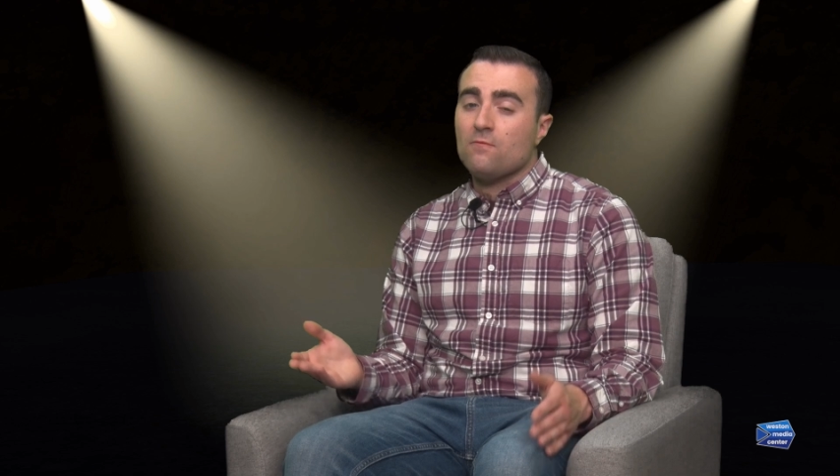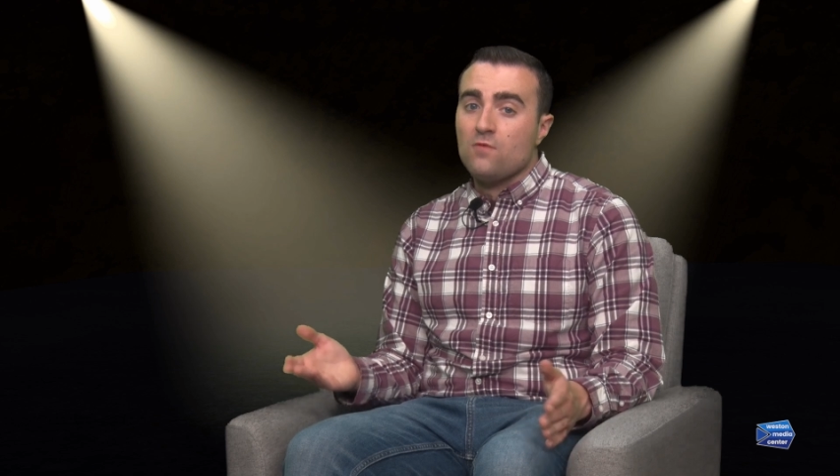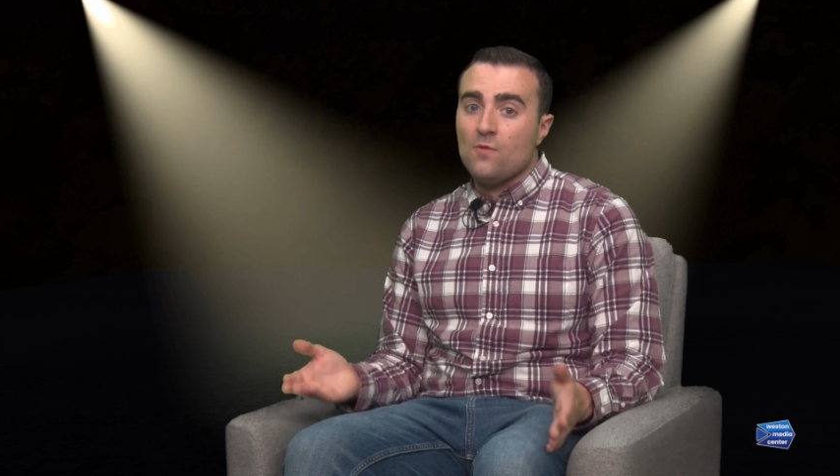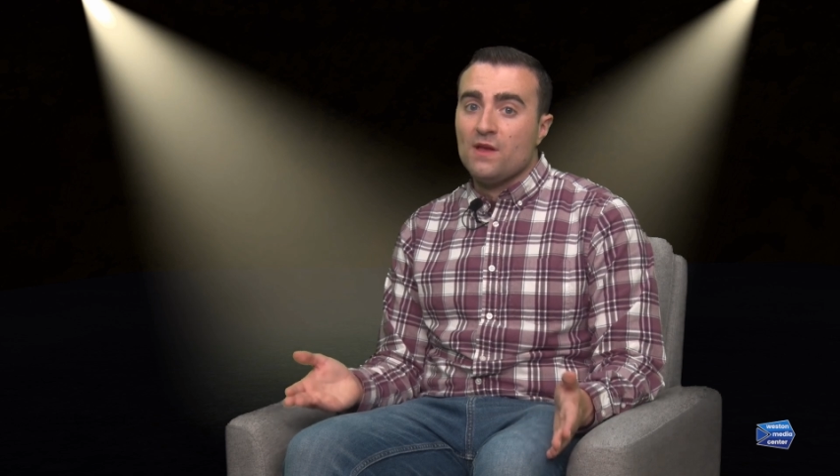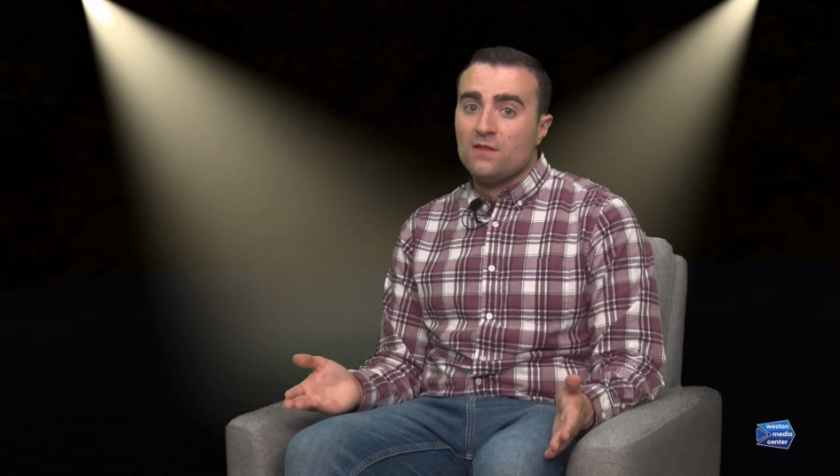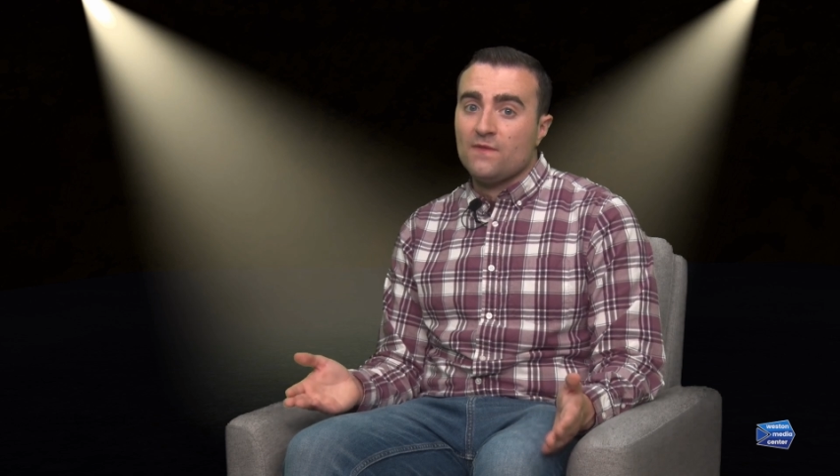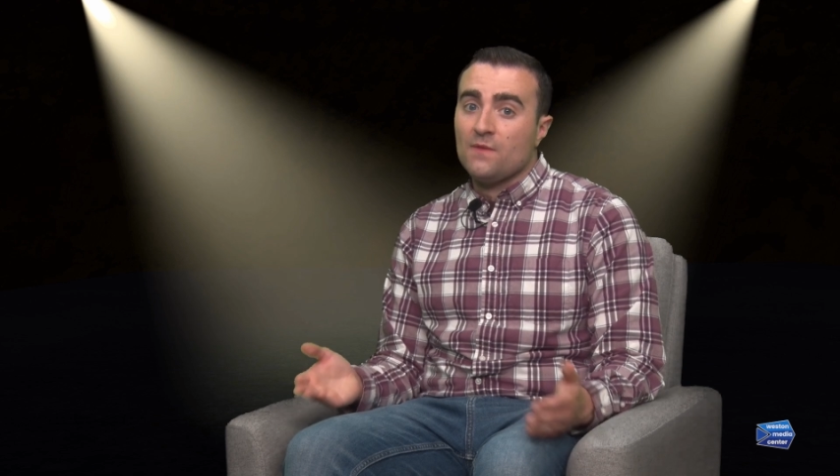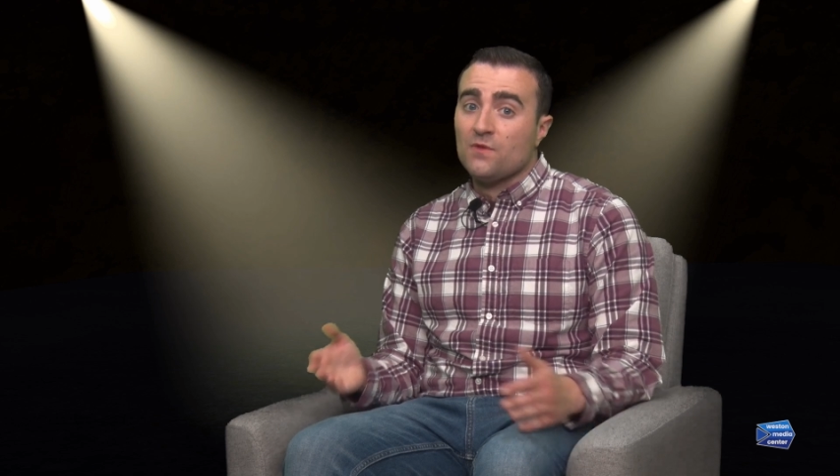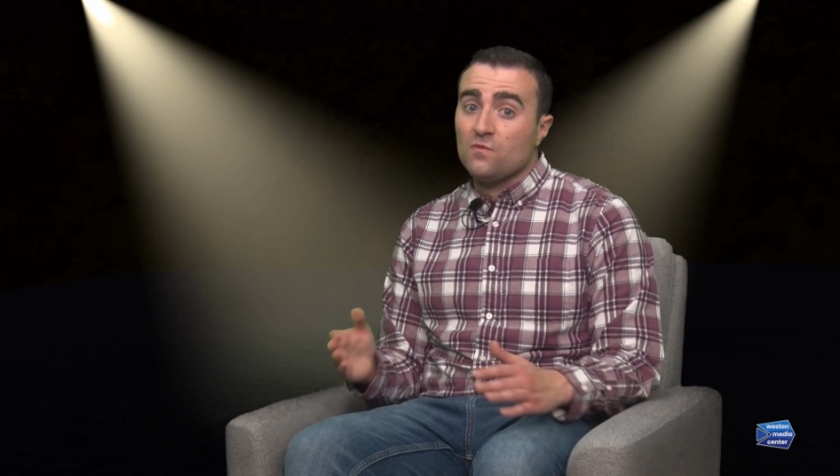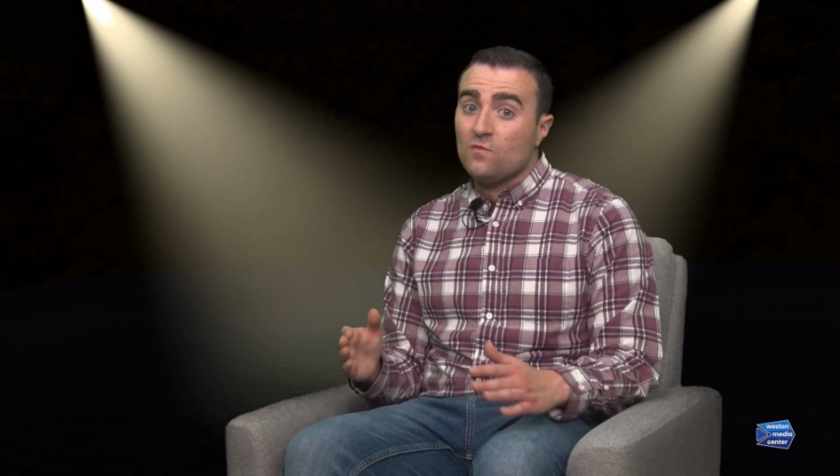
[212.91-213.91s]
romance
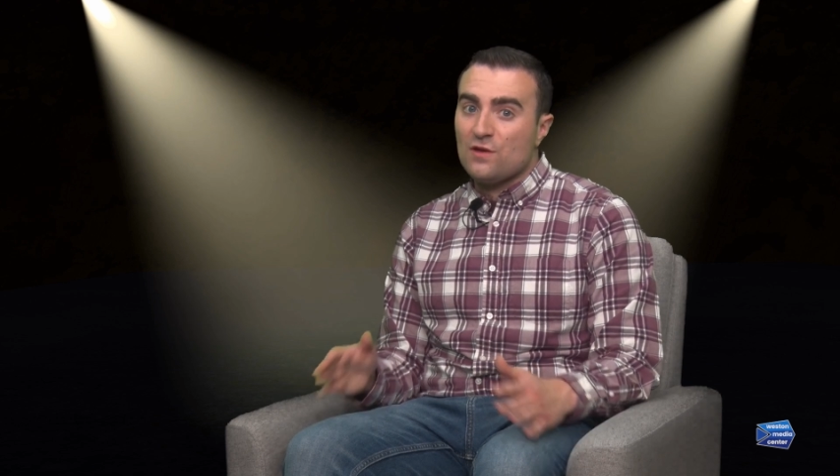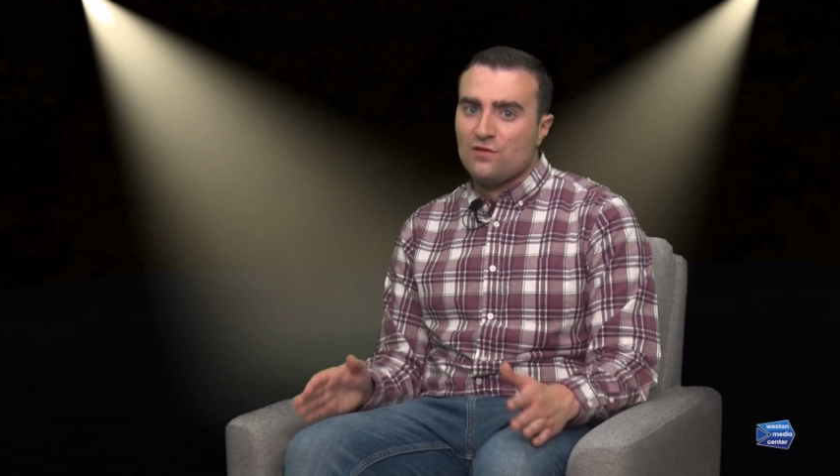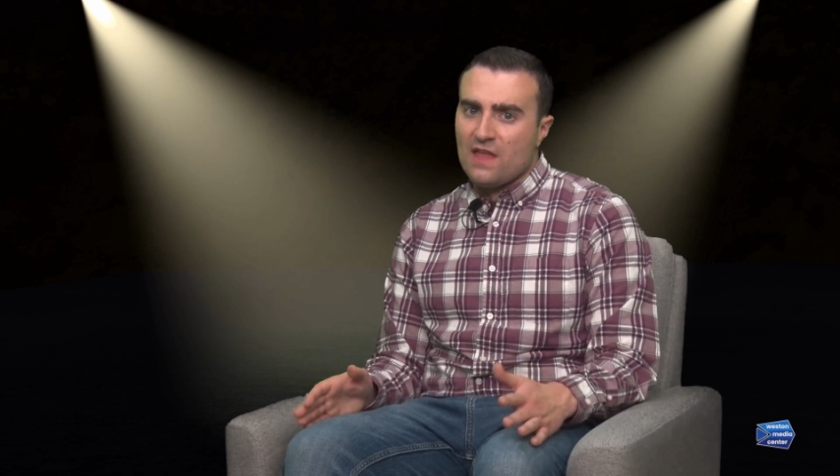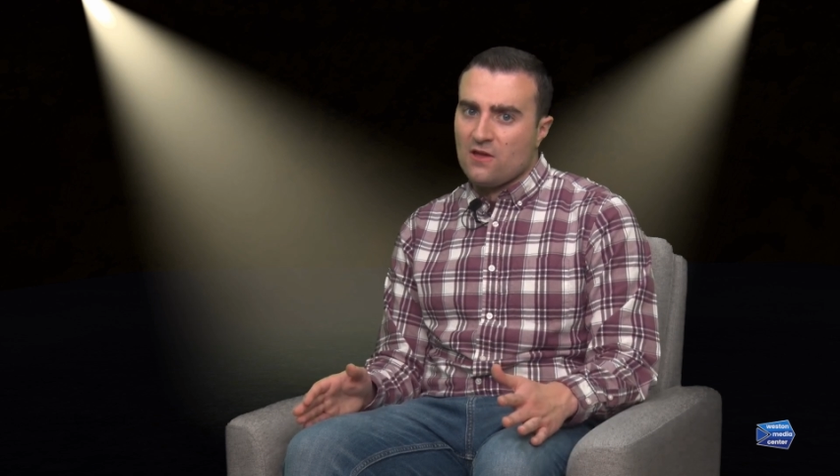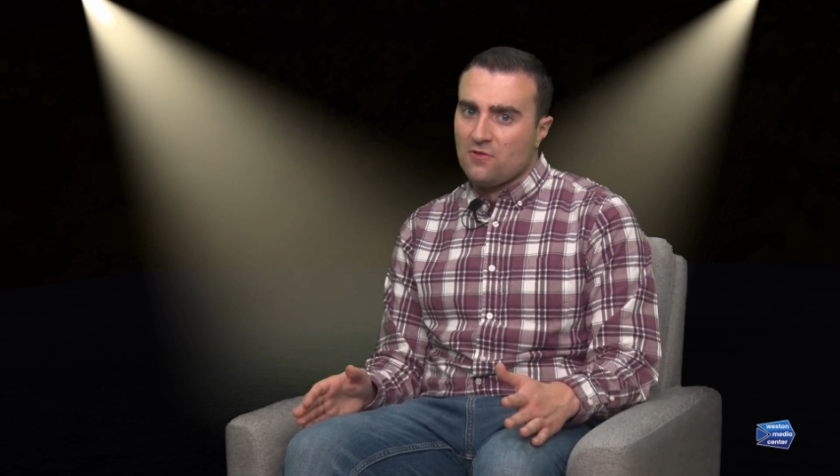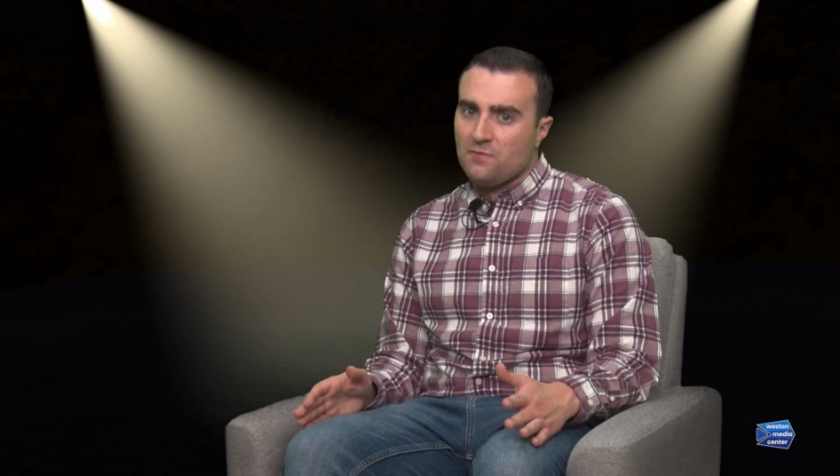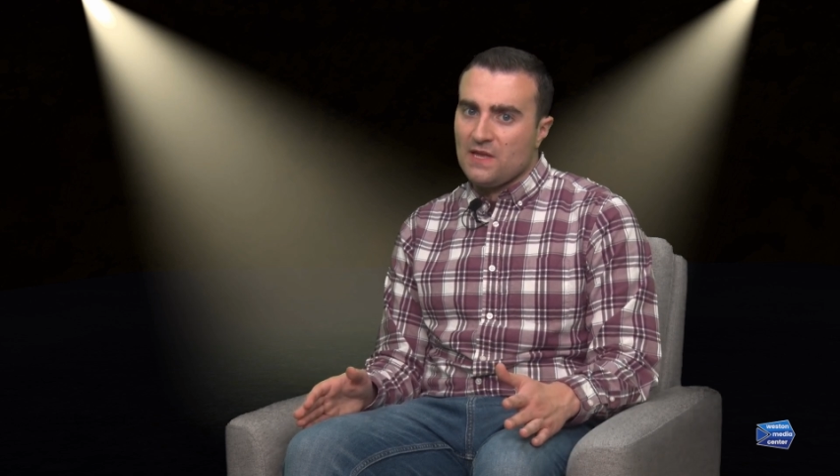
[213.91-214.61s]
films wish they could